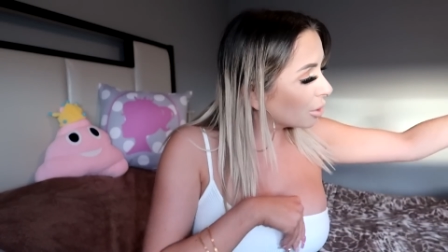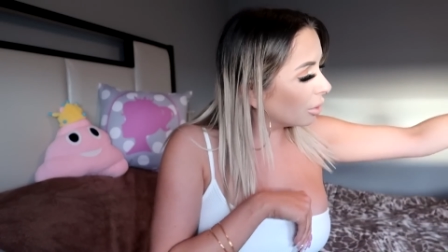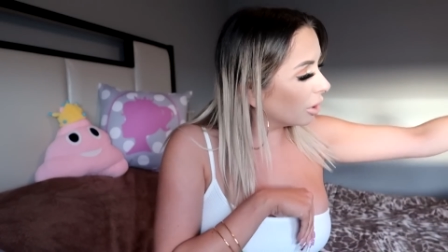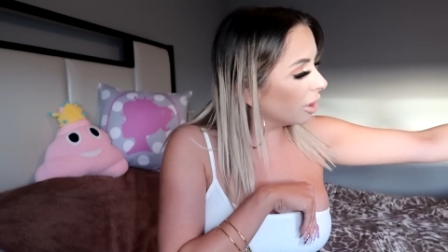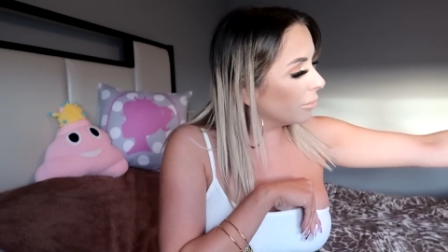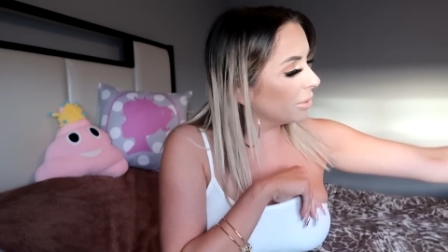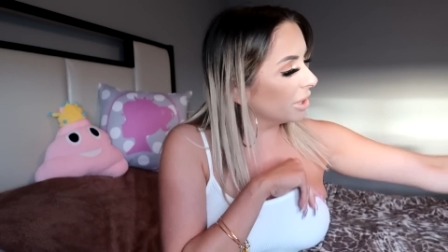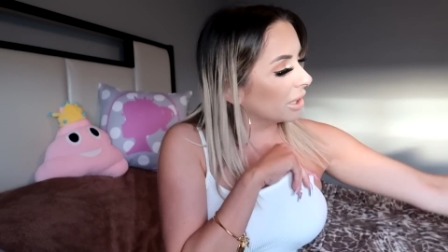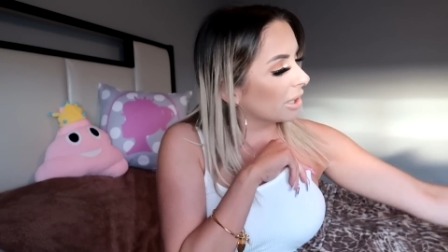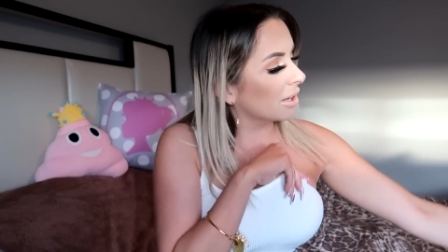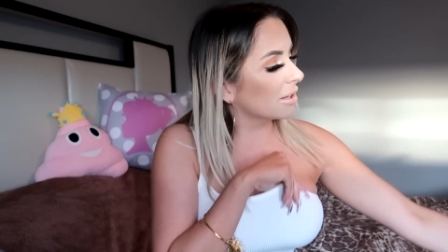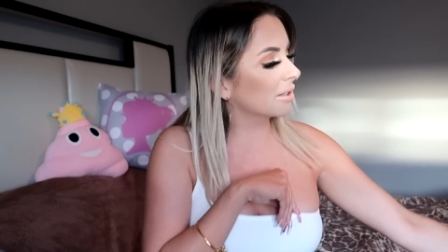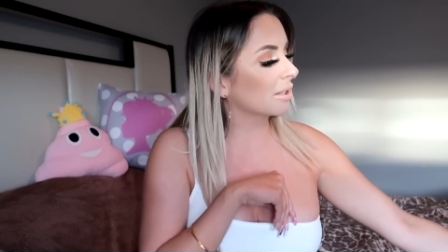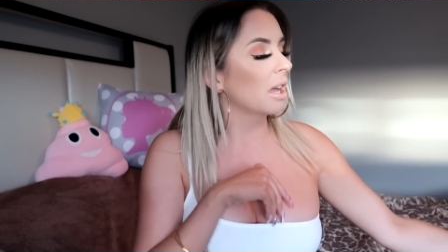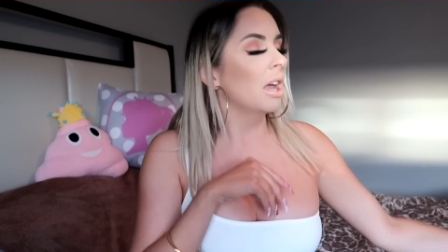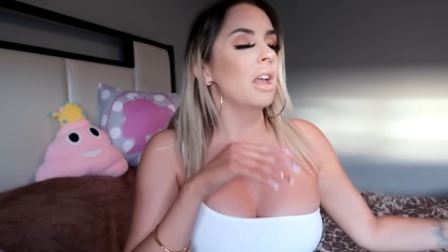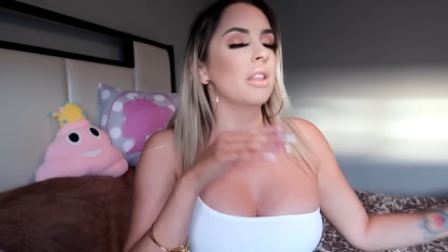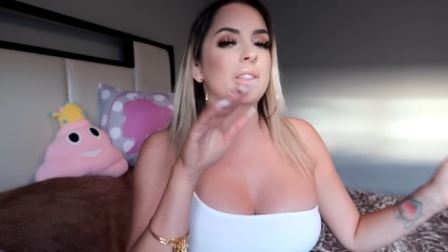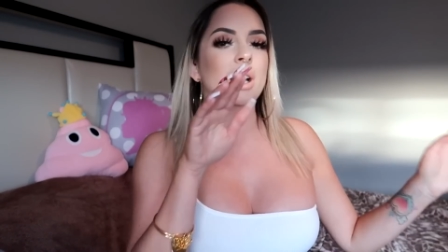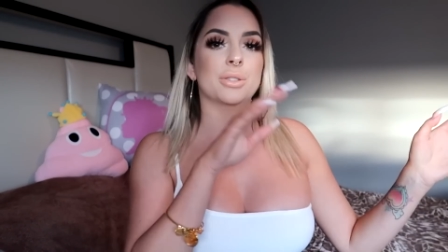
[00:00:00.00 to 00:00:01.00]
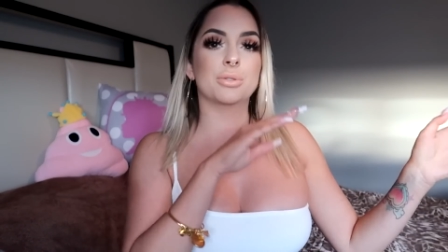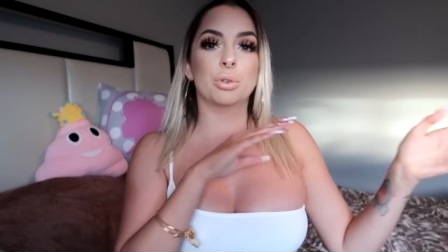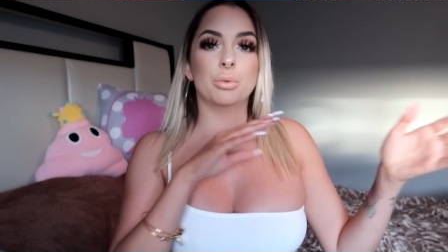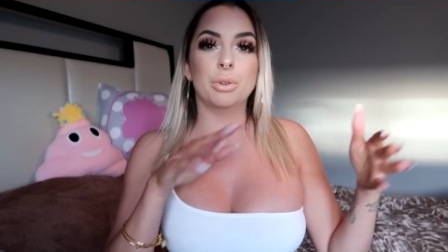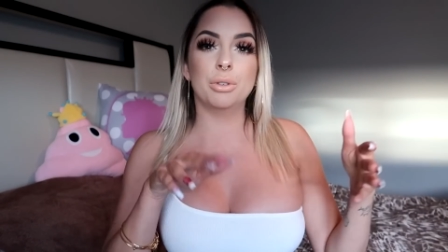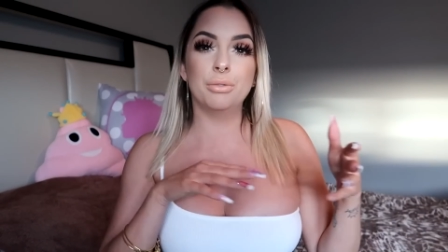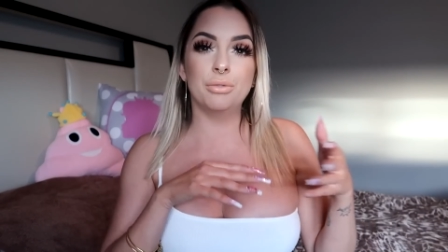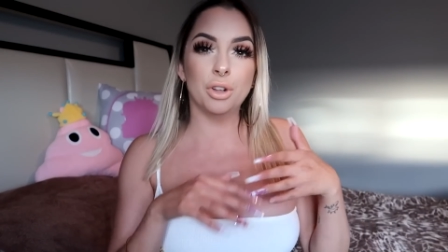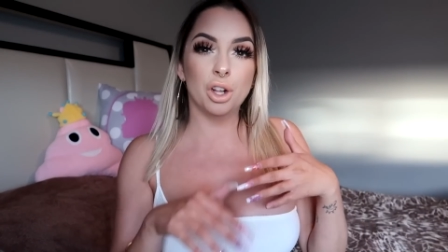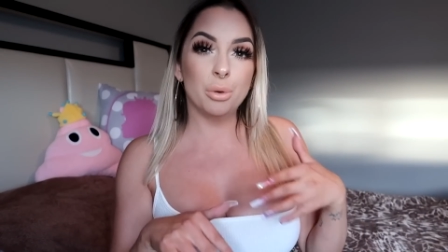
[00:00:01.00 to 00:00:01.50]
door because that's where
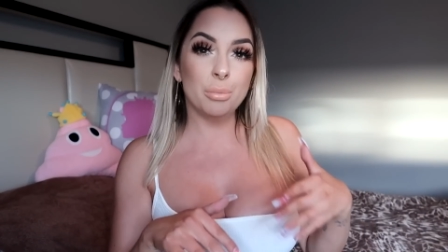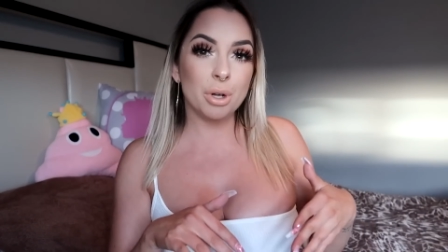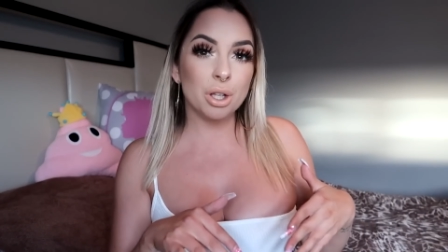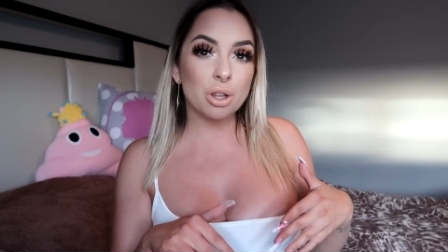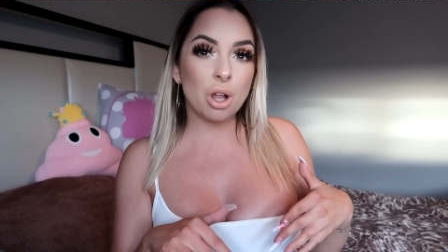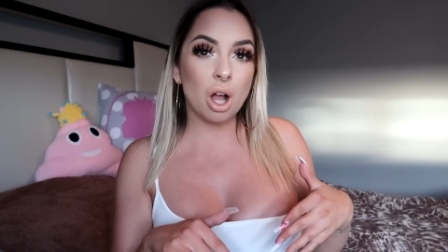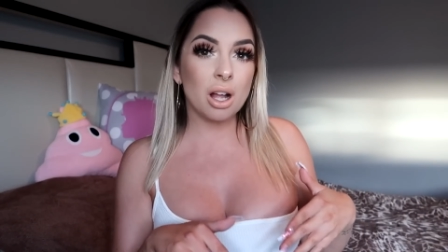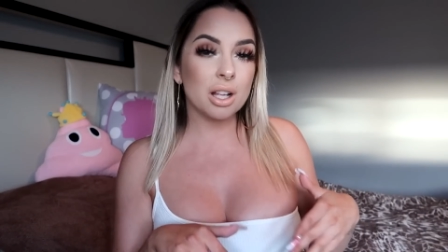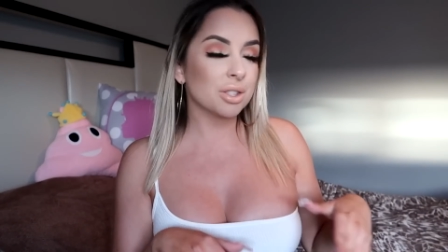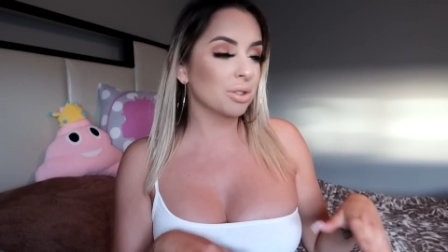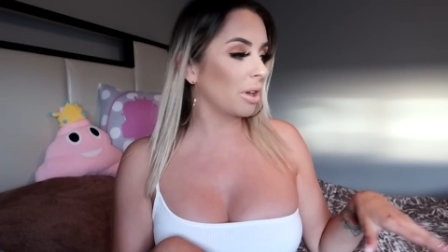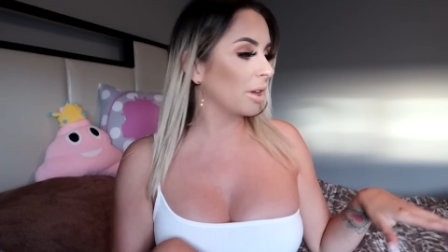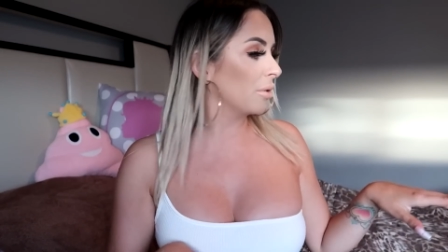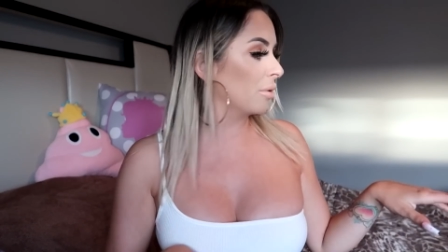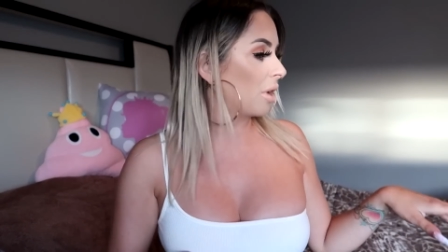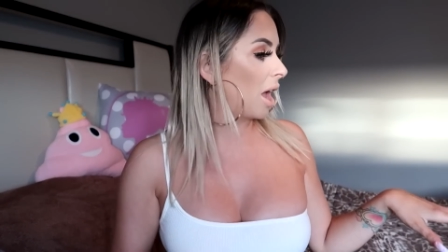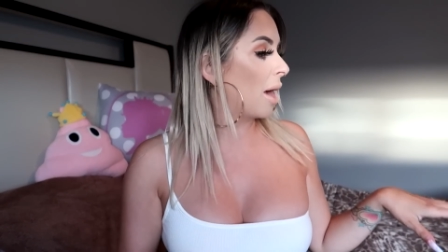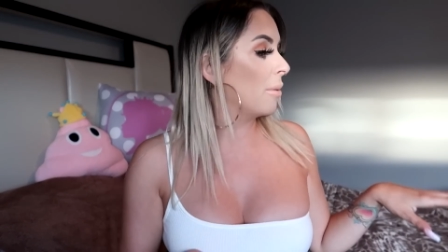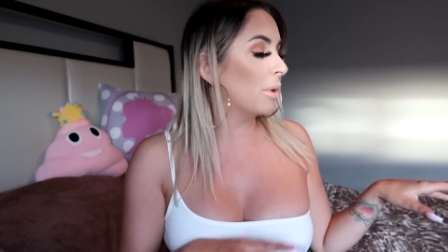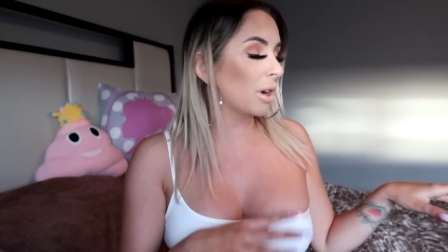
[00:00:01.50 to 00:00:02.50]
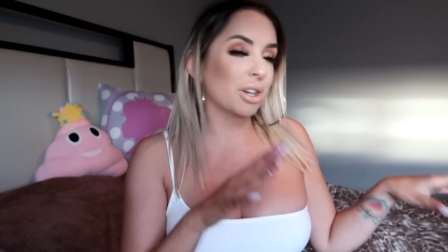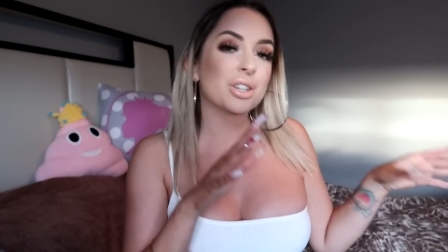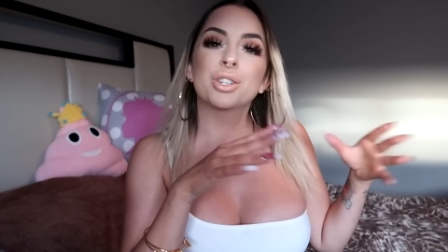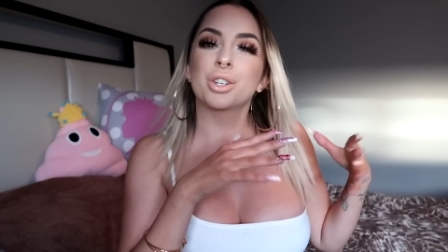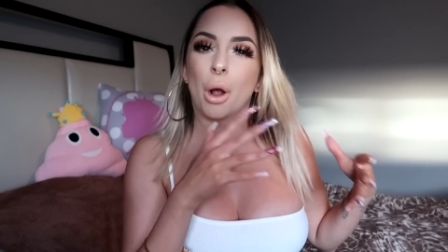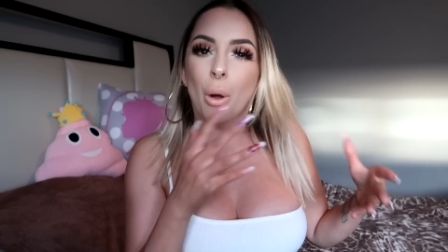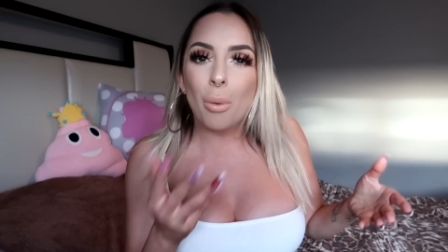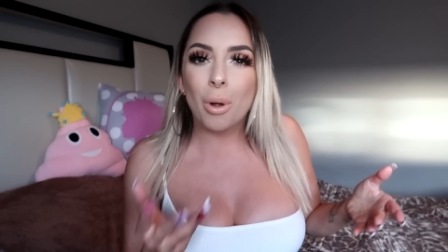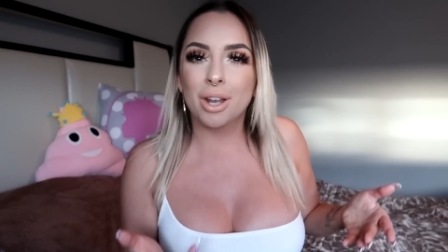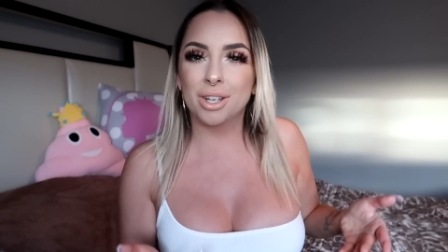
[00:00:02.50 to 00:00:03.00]
we film a lot. So I don't, I wanna
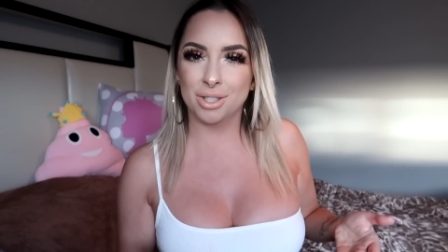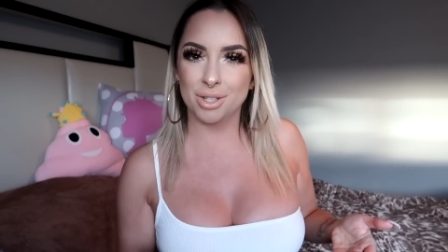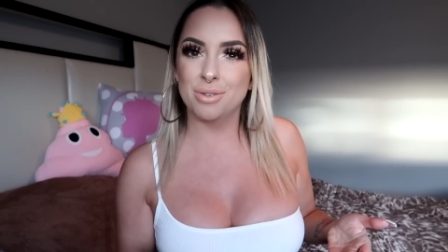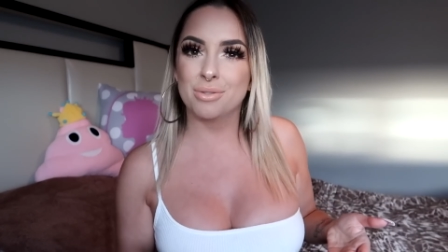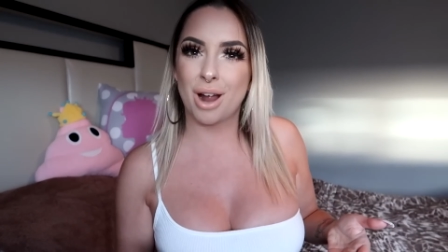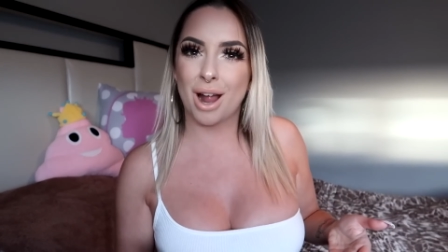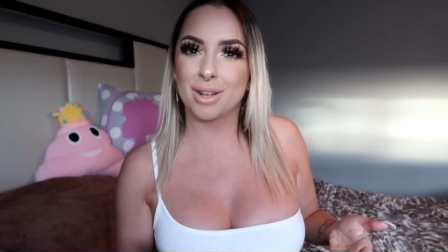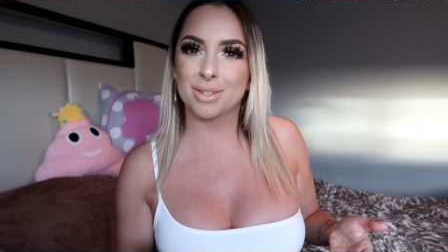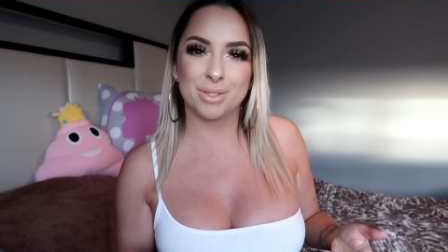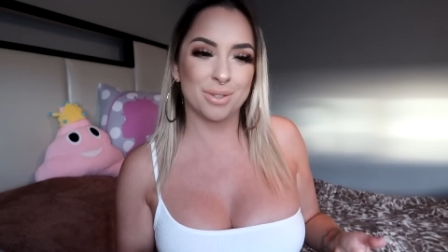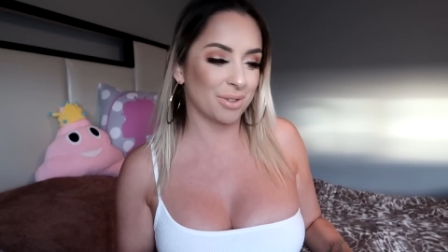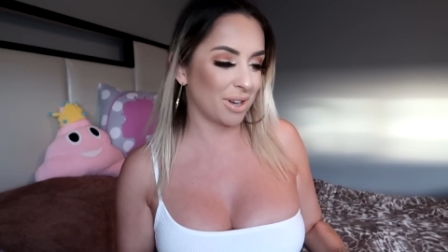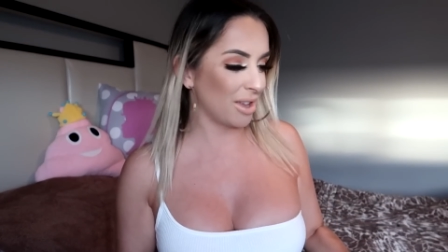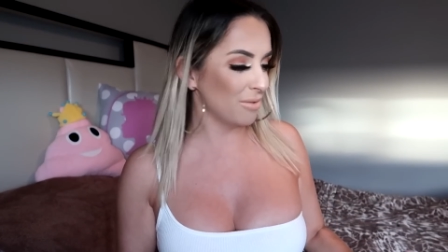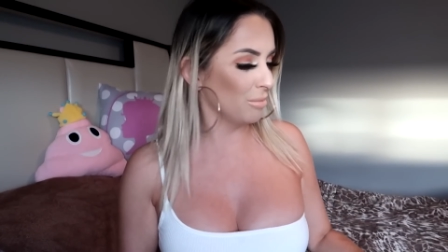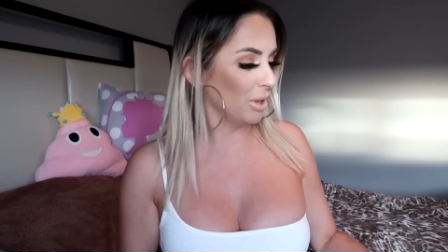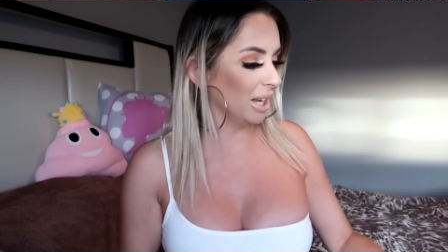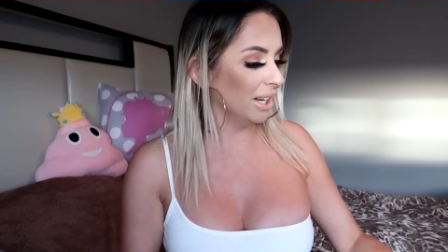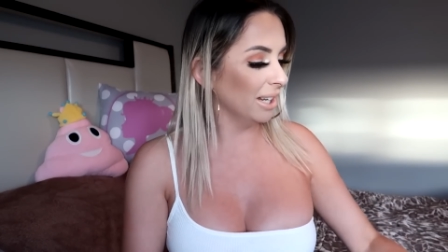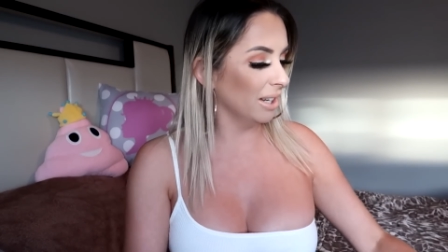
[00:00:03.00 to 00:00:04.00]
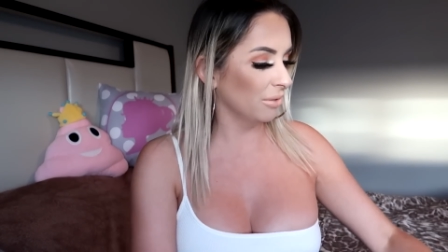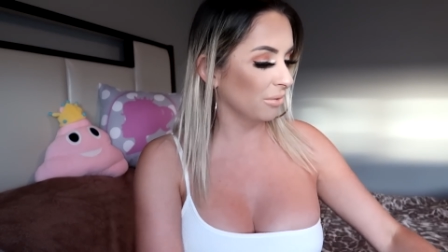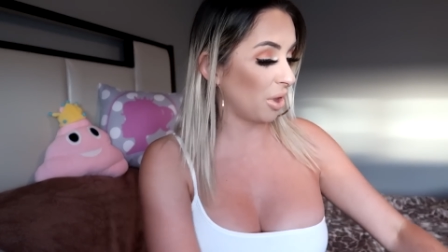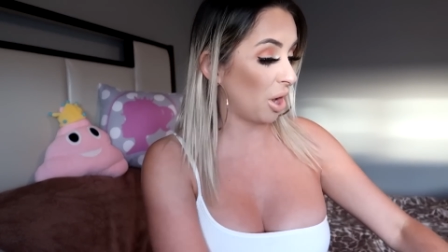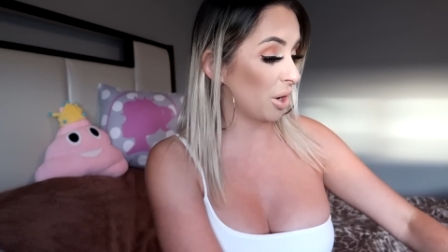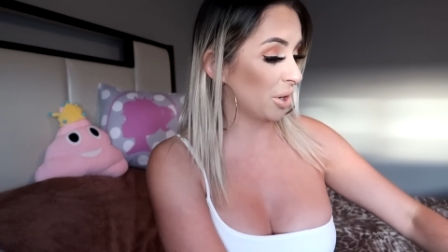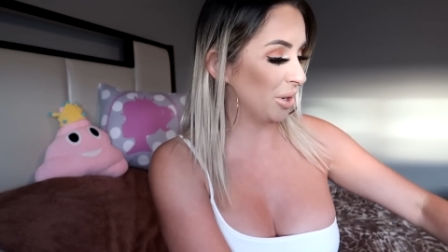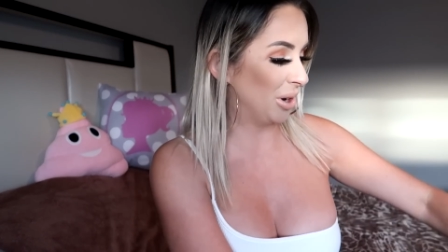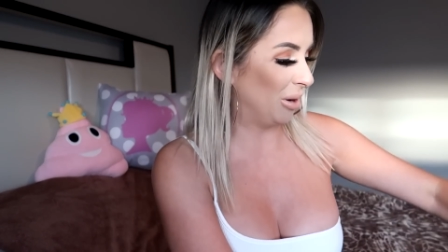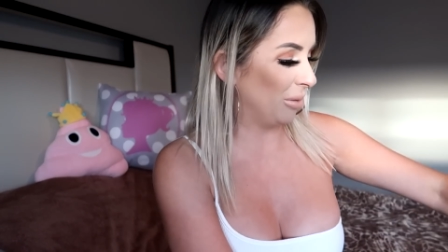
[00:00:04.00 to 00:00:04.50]
show it to you guys, you know what I mean, in
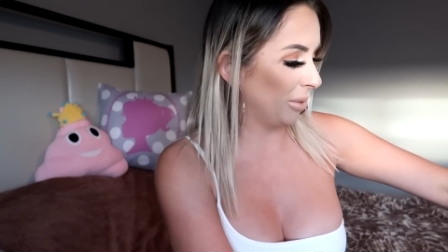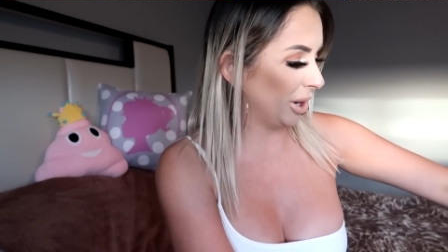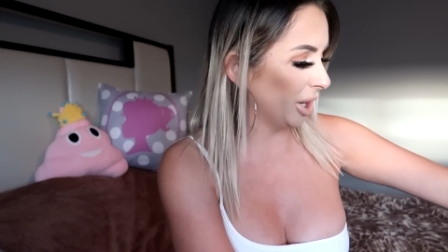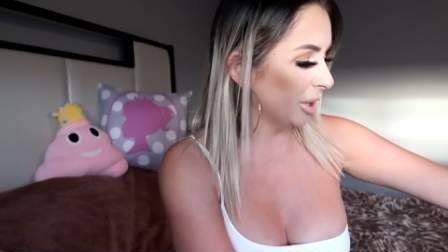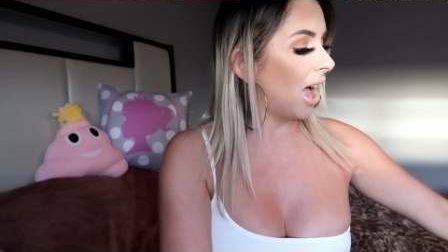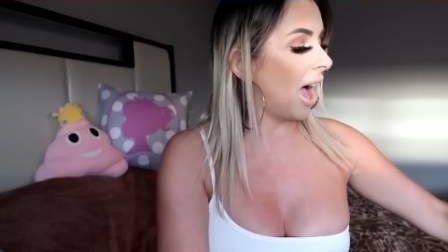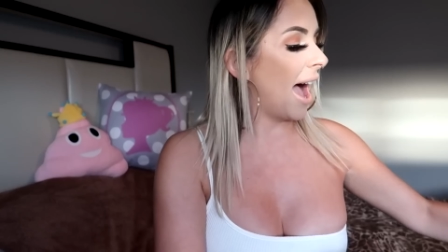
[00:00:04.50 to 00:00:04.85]
Vlogtober.